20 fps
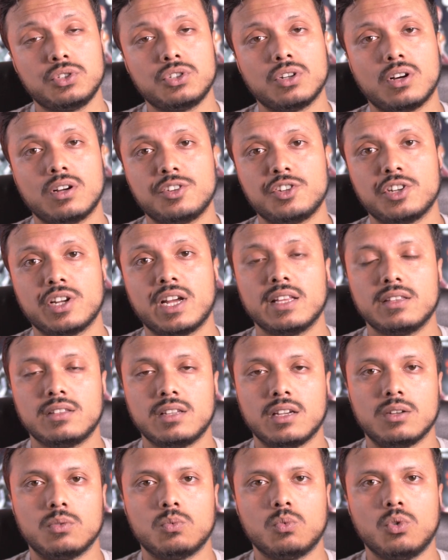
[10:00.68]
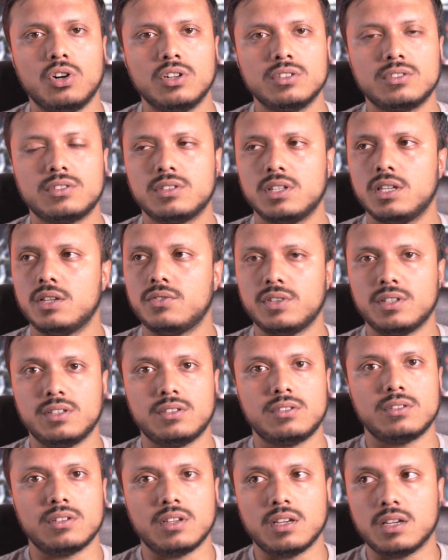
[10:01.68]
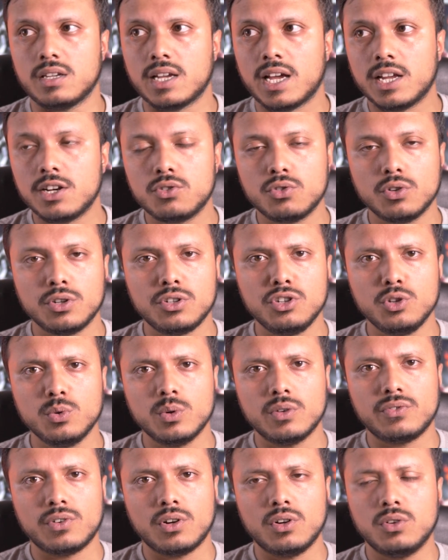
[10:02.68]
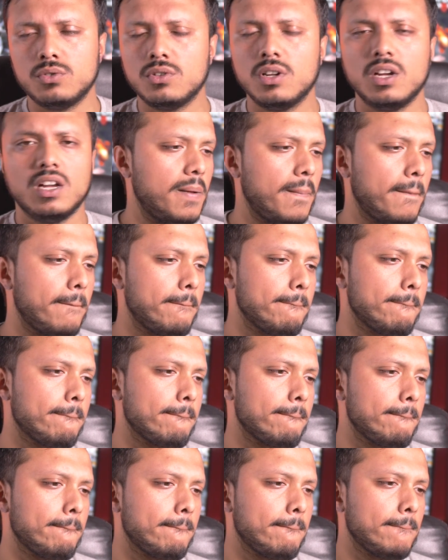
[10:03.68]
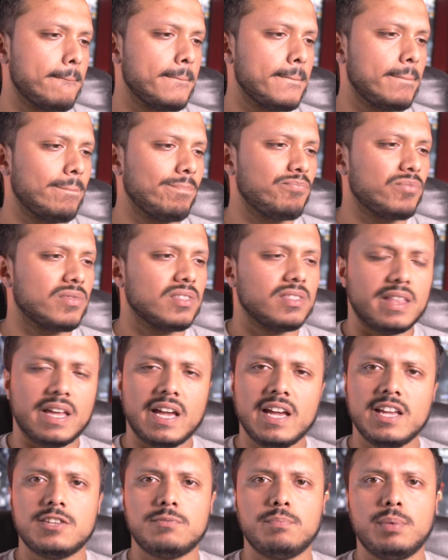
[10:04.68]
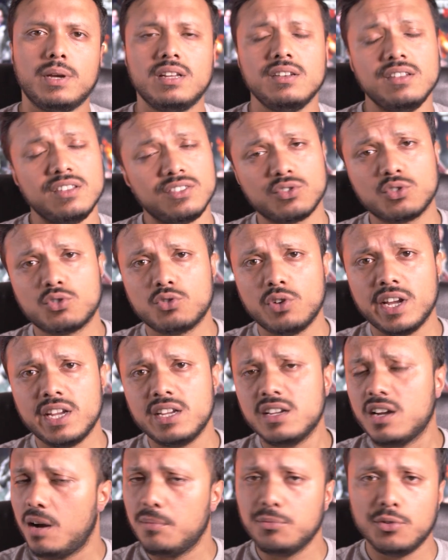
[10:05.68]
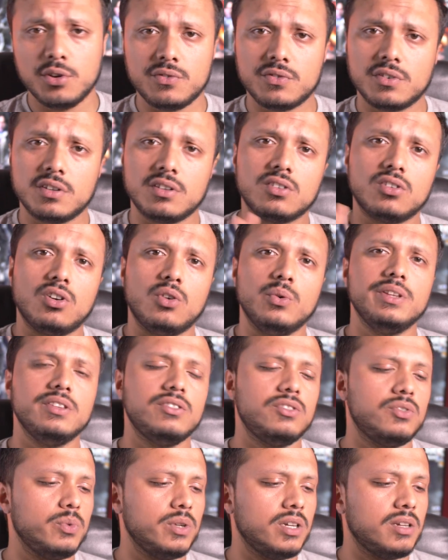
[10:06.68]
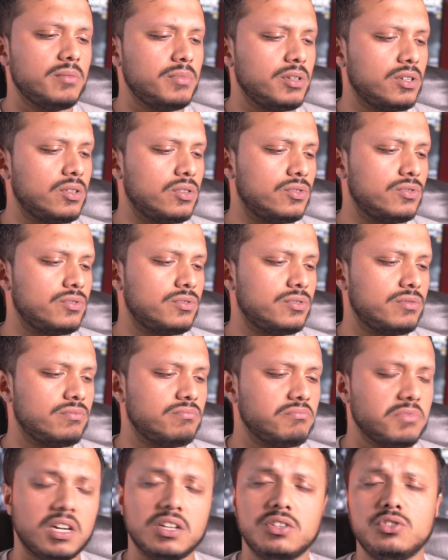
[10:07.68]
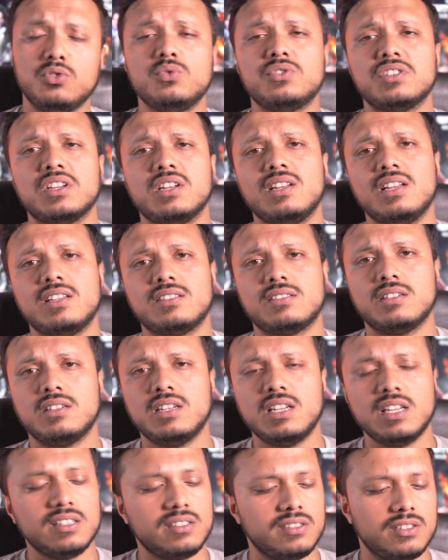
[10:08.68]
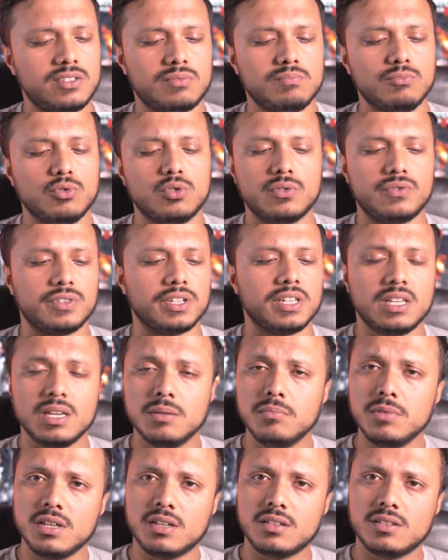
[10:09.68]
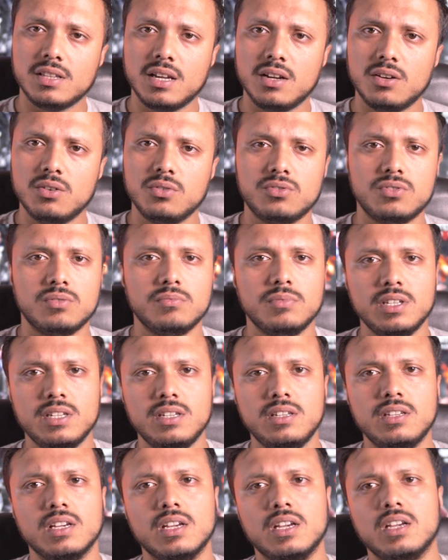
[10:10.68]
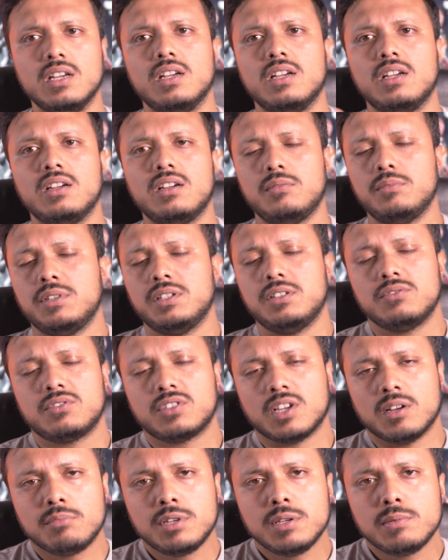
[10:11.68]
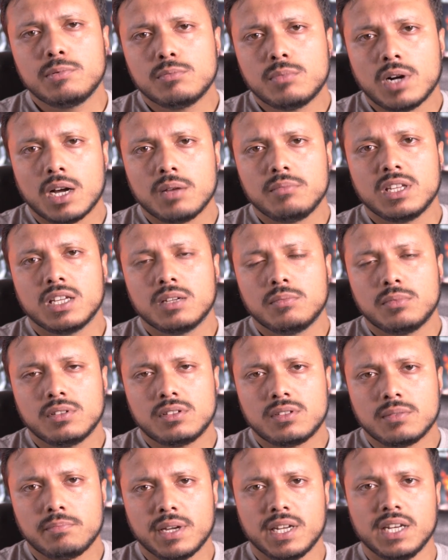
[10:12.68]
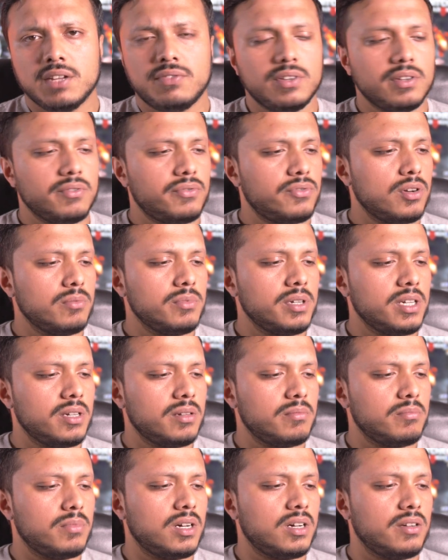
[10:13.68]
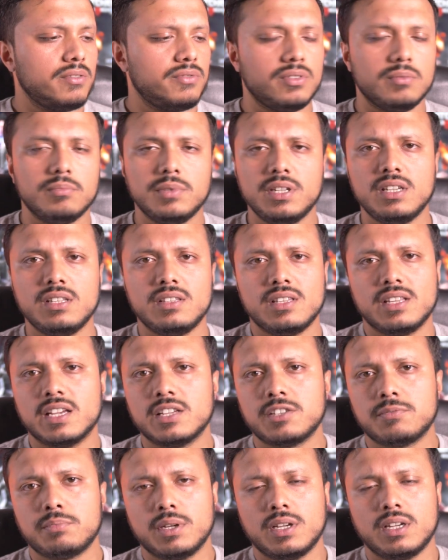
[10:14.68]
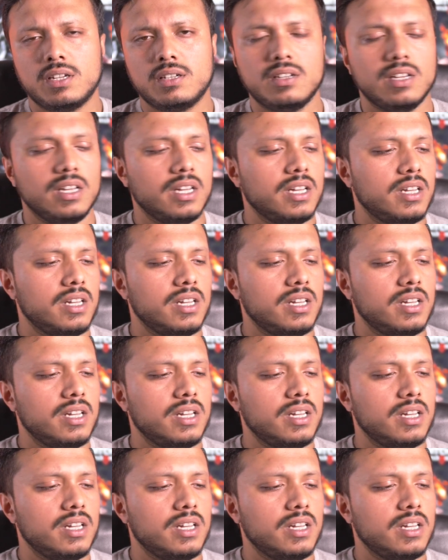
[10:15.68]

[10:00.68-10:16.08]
charge it at 10 watts if it's a Android newer phone. The S Pen is great. I'm not even going to go into it because I use it less and less. It's more of a gimmick now to me. I mean, some people might be able to benefit from it, but for me, the S Pen,